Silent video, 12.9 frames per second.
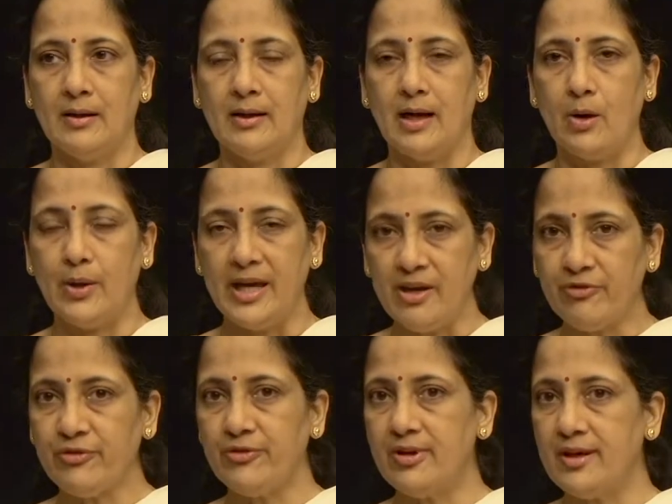Now,
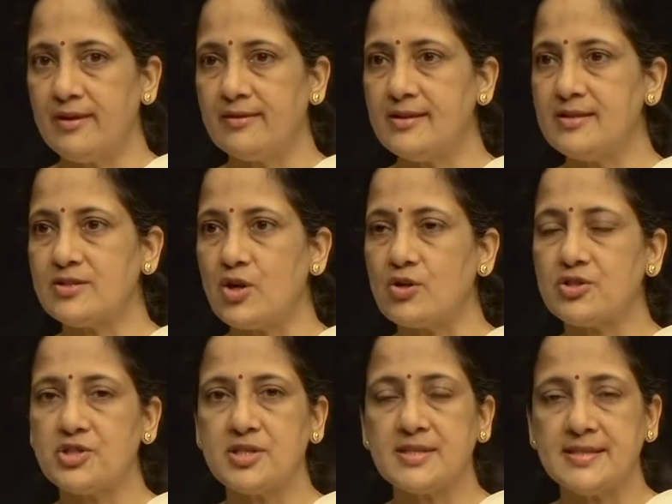if this
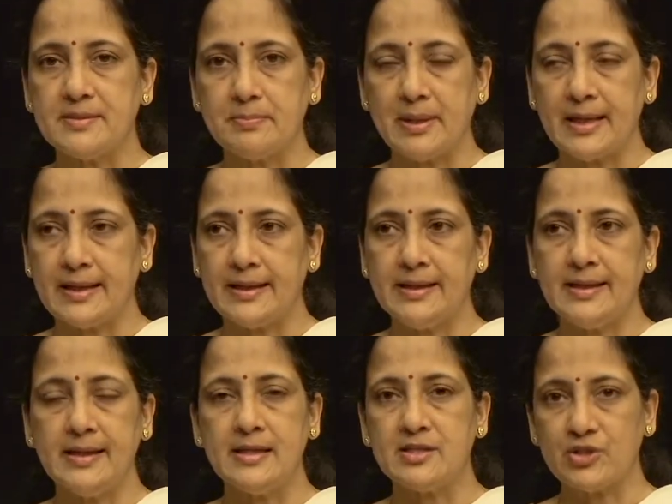oxygen
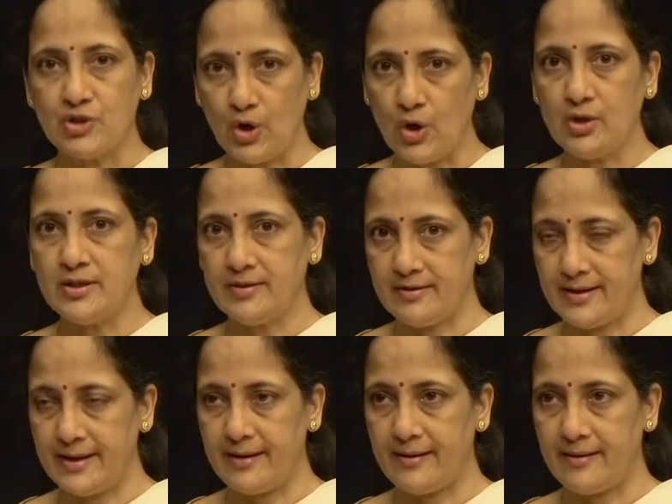supply is not
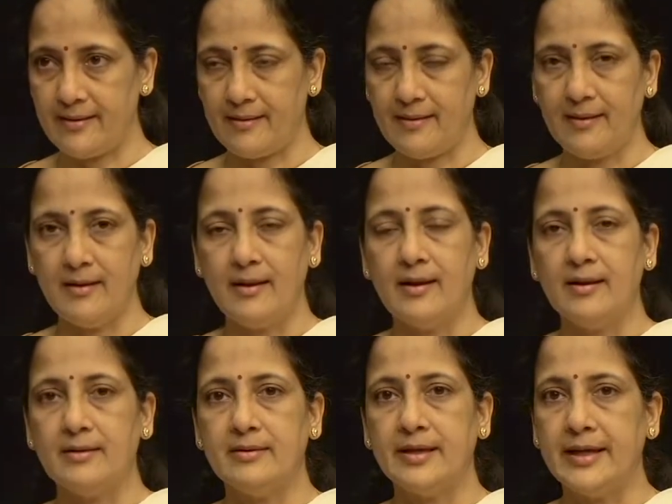there,
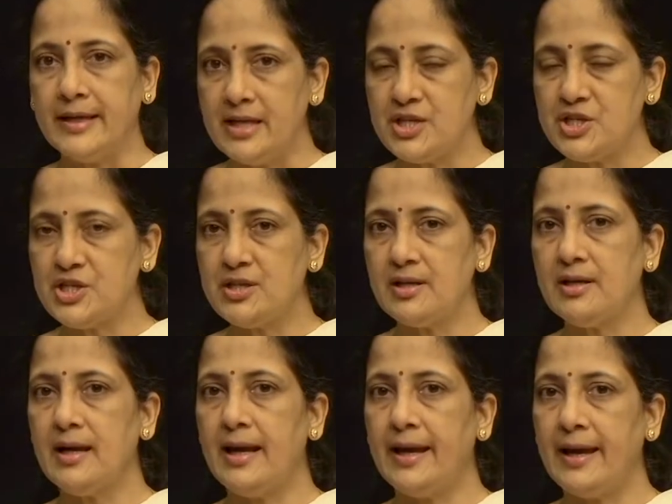the
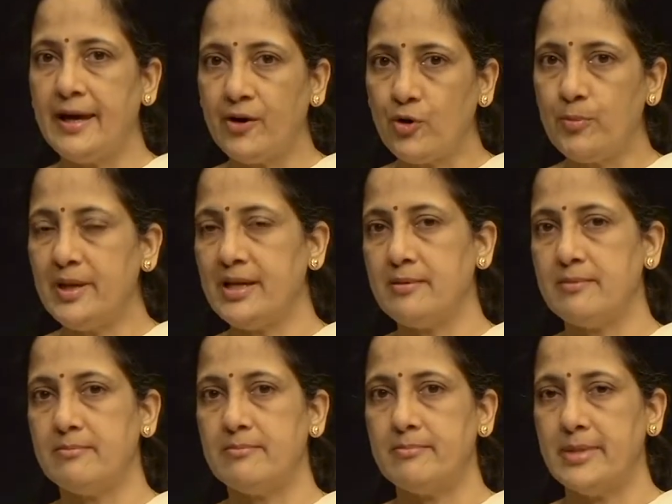initial aerobic
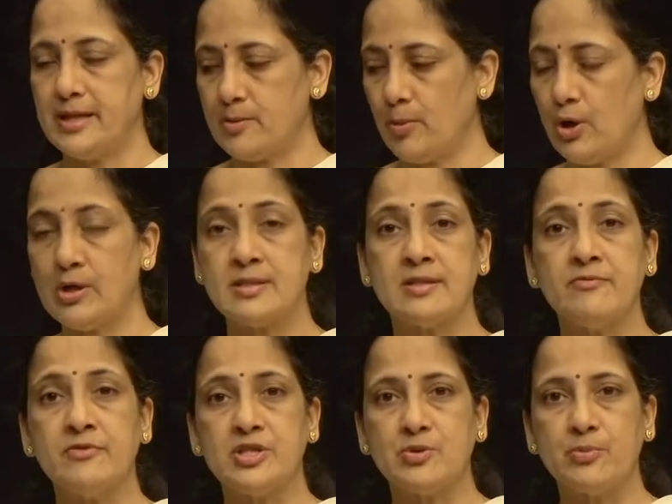
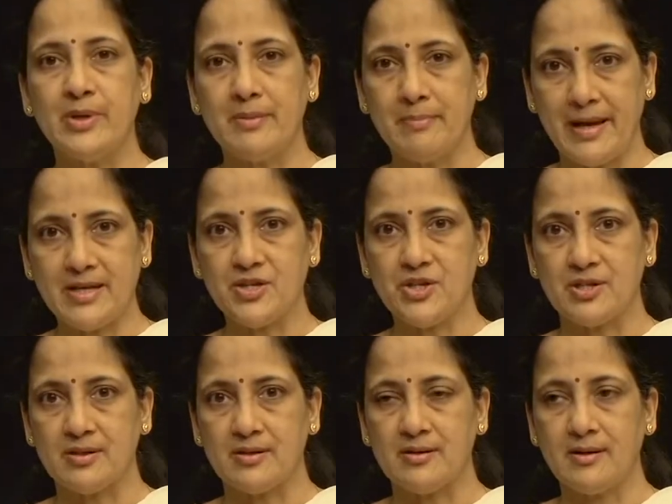metabolism which we
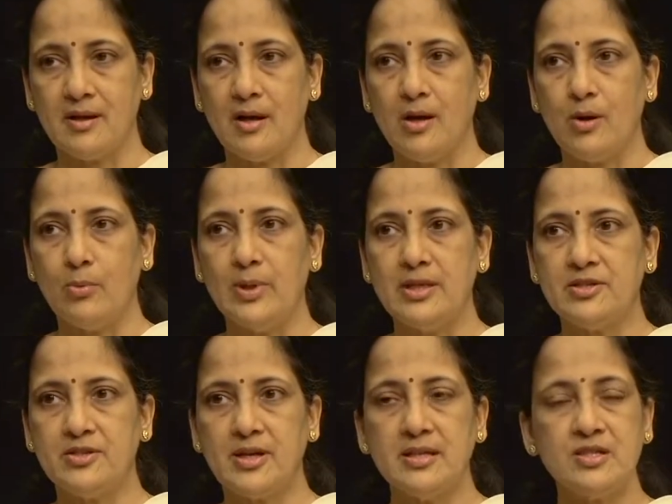mentioned will
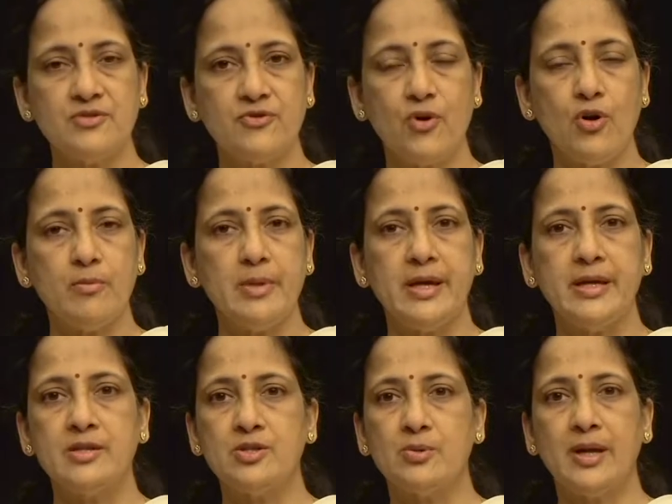transform
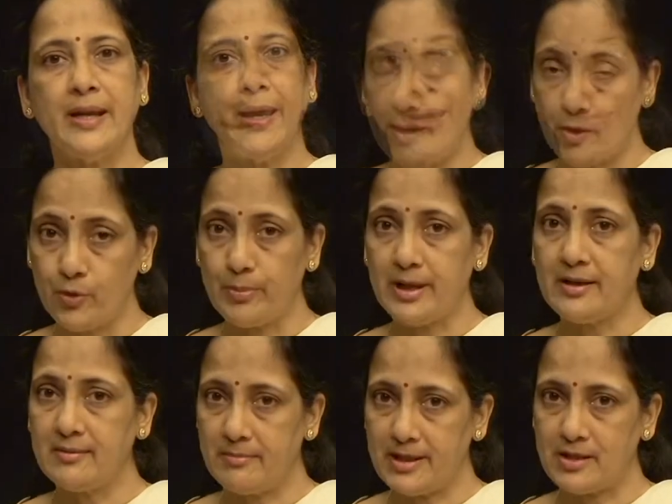into an
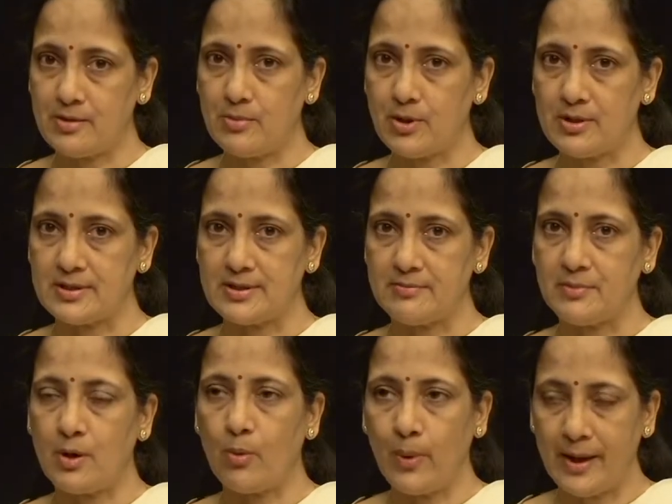aerobic
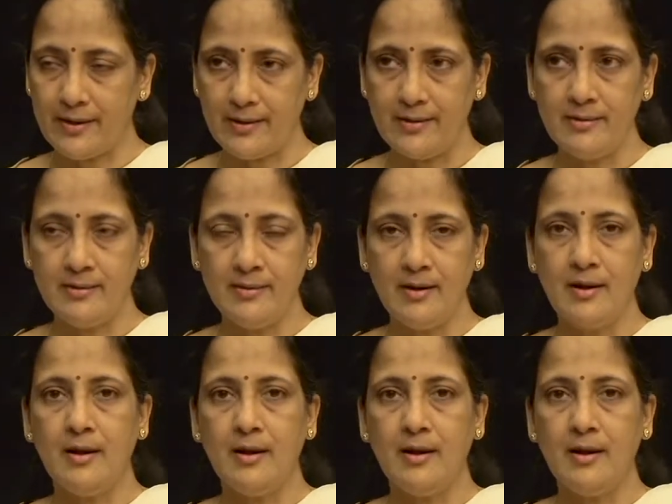metabolism, wherein